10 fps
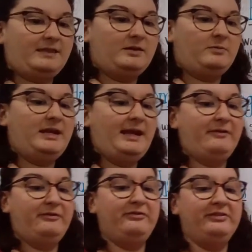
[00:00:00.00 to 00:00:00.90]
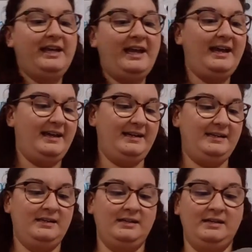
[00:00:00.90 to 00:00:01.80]
And then we have
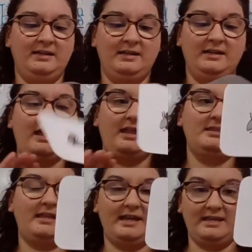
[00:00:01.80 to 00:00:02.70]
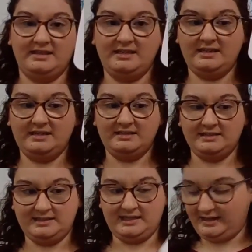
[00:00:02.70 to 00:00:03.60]
fly like the
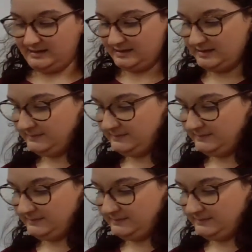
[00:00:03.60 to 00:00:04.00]
insect.